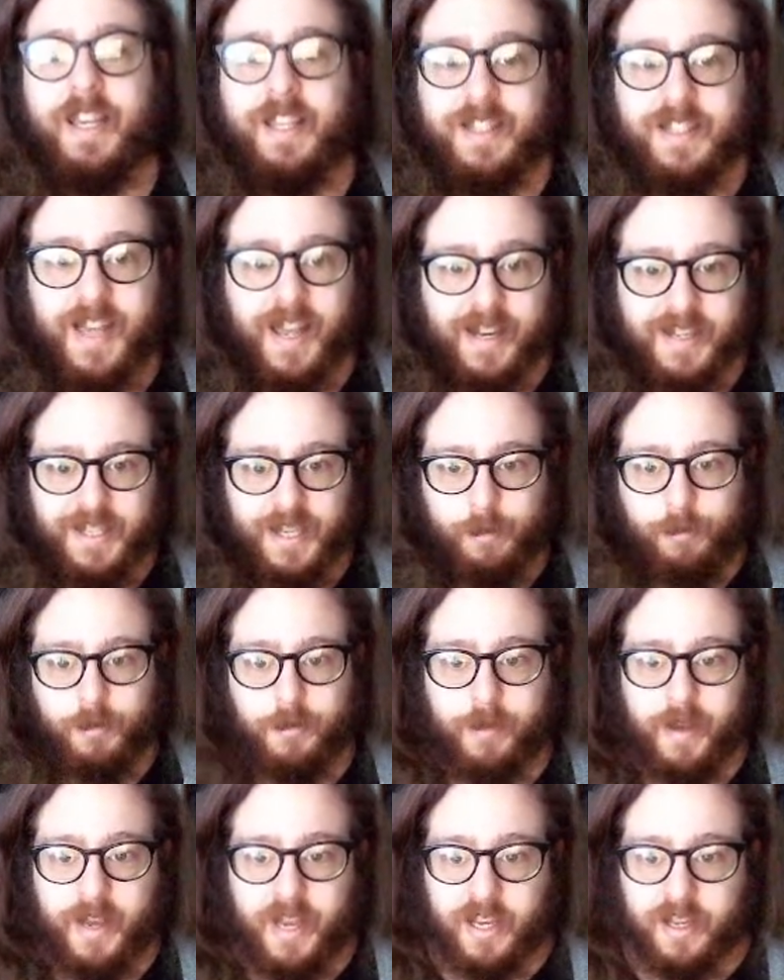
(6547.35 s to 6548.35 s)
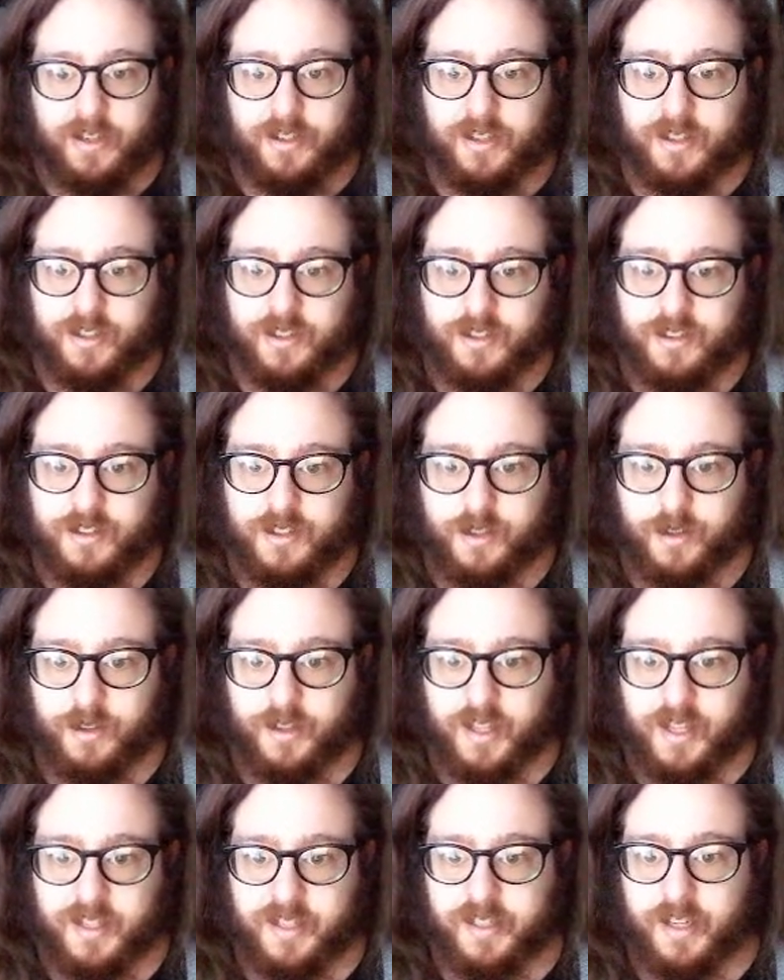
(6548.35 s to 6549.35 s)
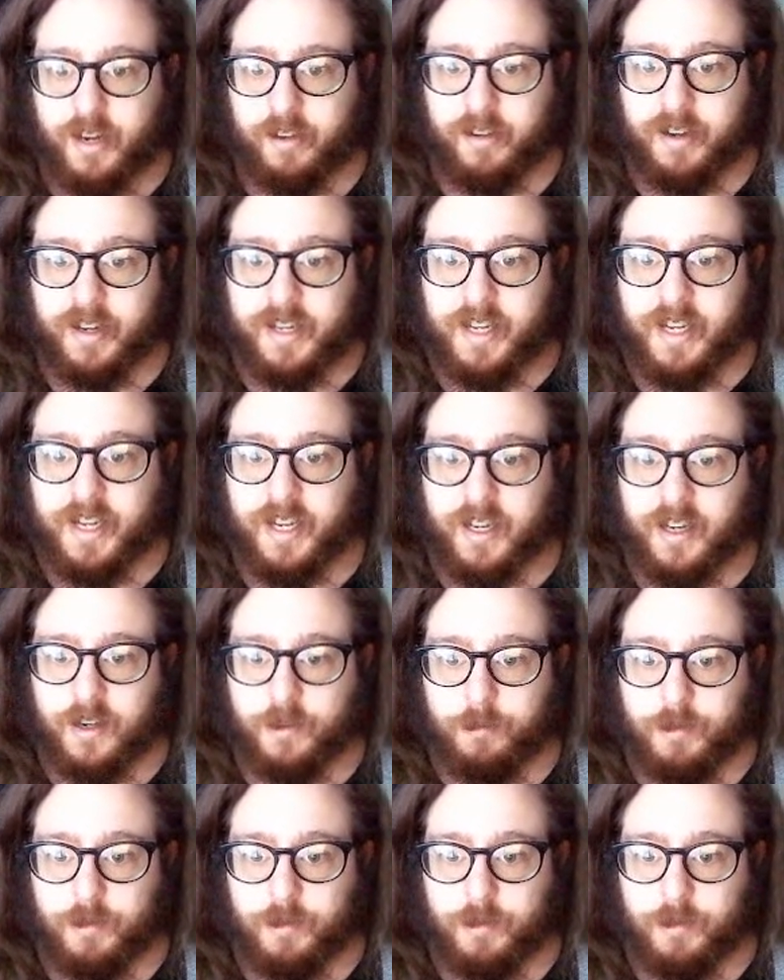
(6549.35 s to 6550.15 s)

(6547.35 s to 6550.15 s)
inside a separate page so that it's not right here,